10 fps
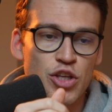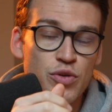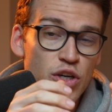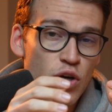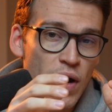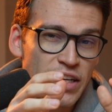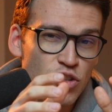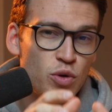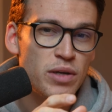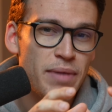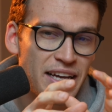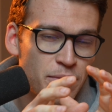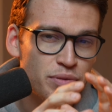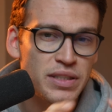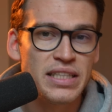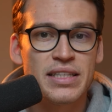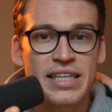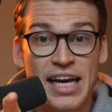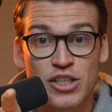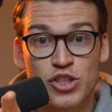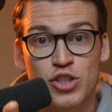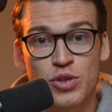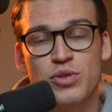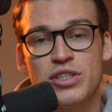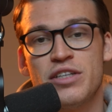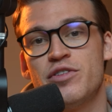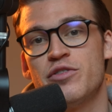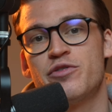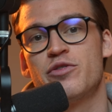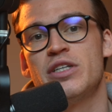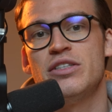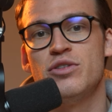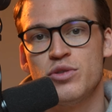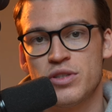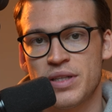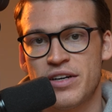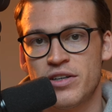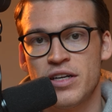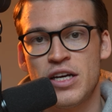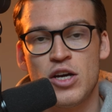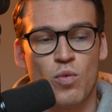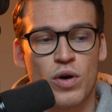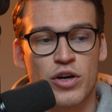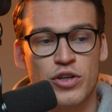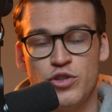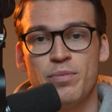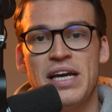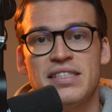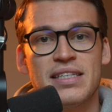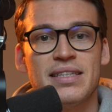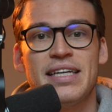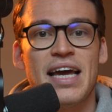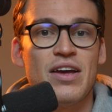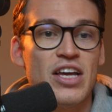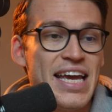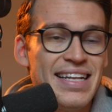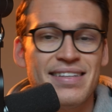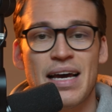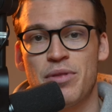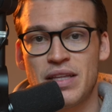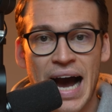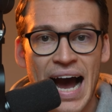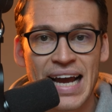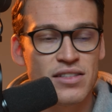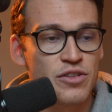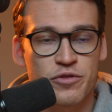you can go ahead and join my completely exclusive free newsletter where you'll basically get in-depth guides,